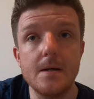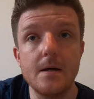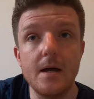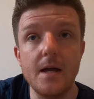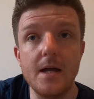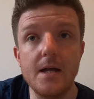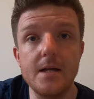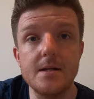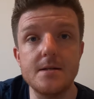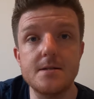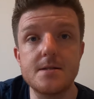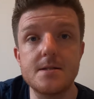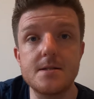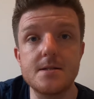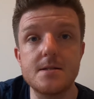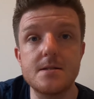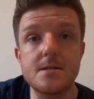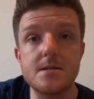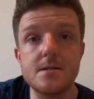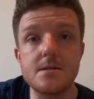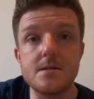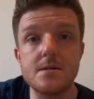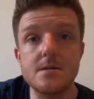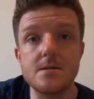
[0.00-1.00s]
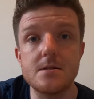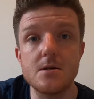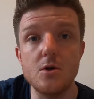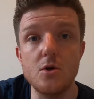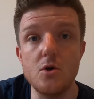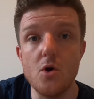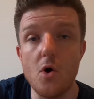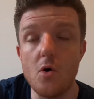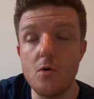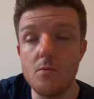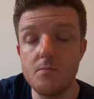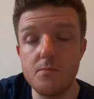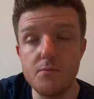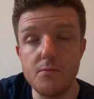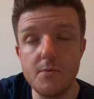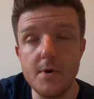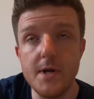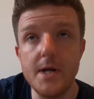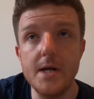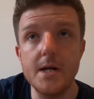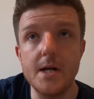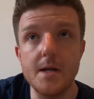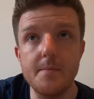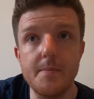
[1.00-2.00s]
It's not
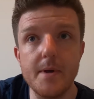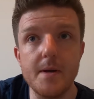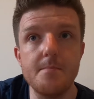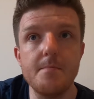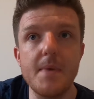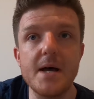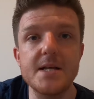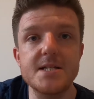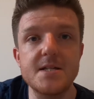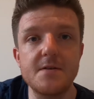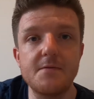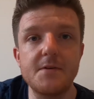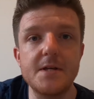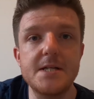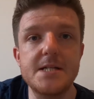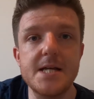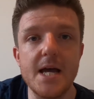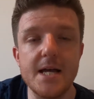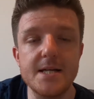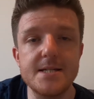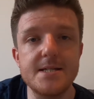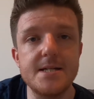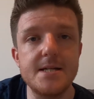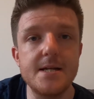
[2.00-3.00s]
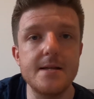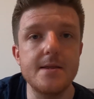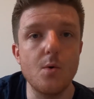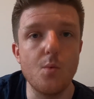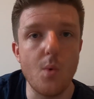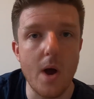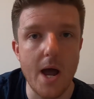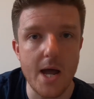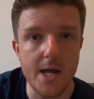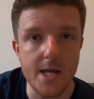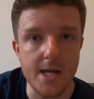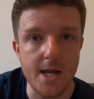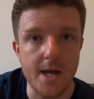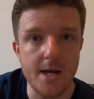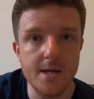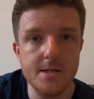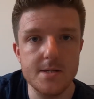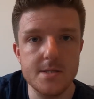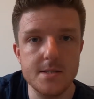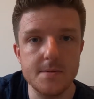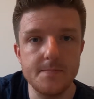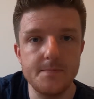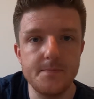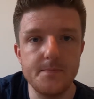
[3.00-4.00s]
really been massively tested in the wet
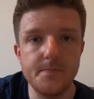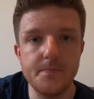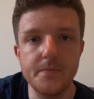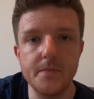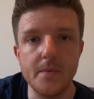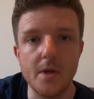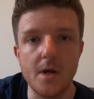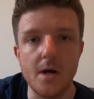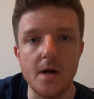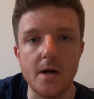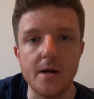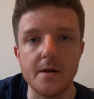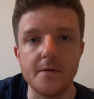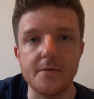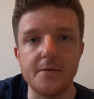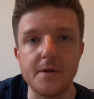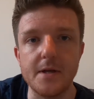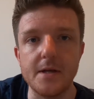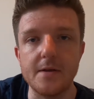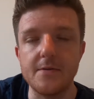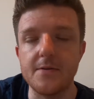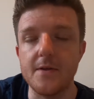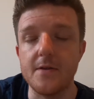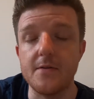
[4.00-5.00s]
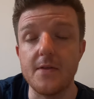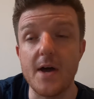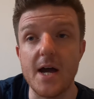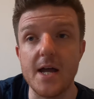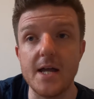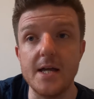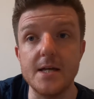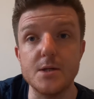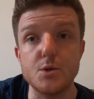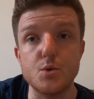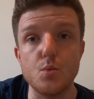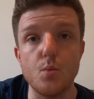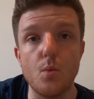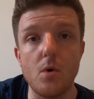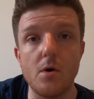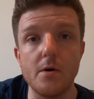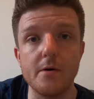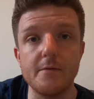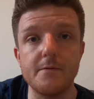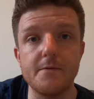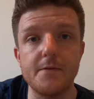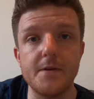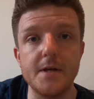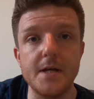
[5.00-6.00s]
yet, and I think that is one
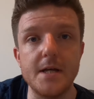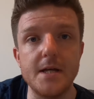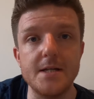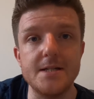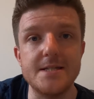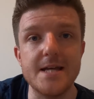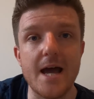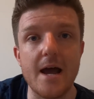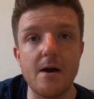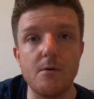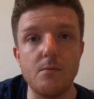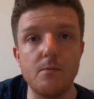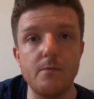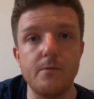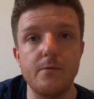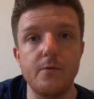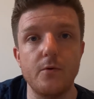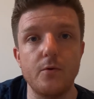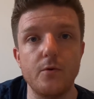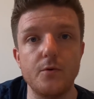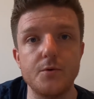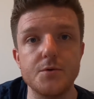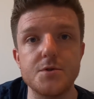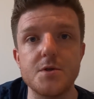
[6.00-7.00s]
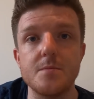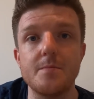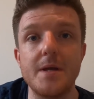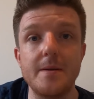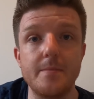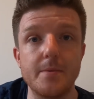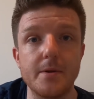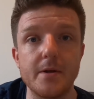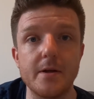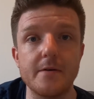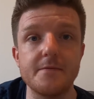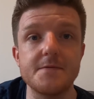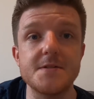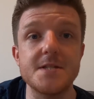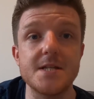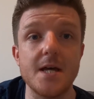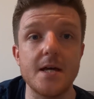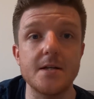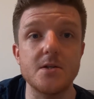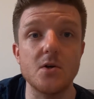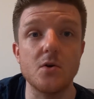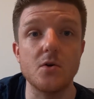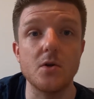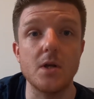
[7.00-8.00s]
of the downfalls that people have
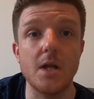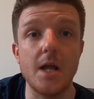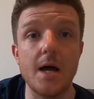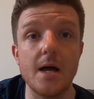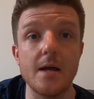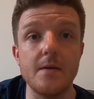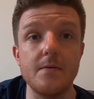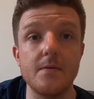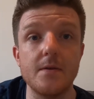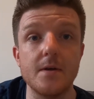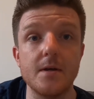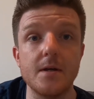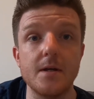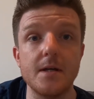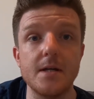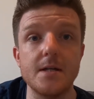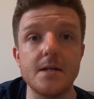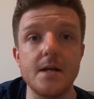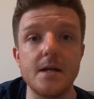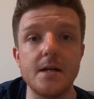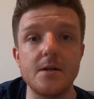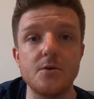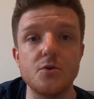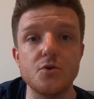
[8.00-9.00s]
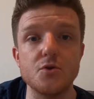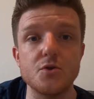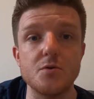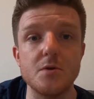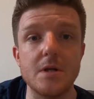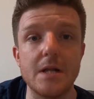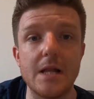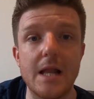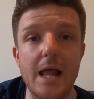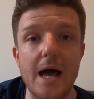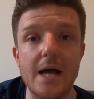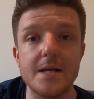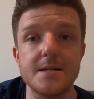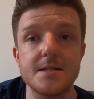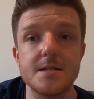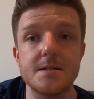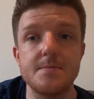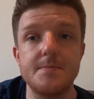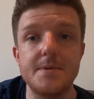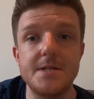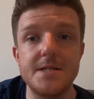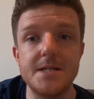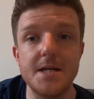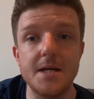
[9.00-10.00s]
said online, that it doesn't last
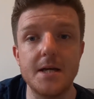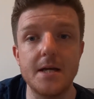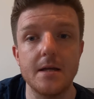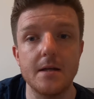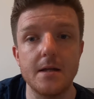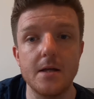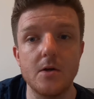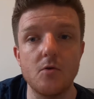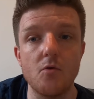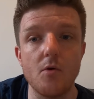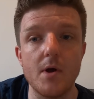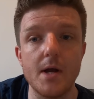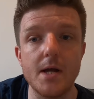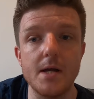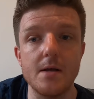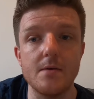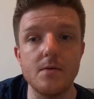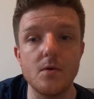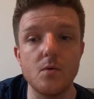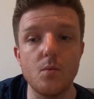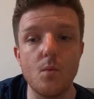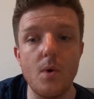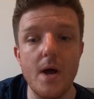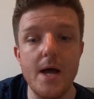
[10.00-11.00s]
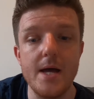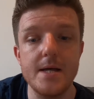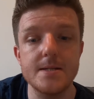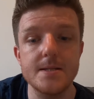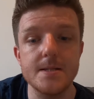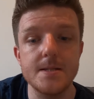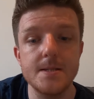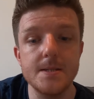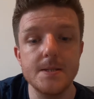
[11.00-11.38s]
particularly great in the wet.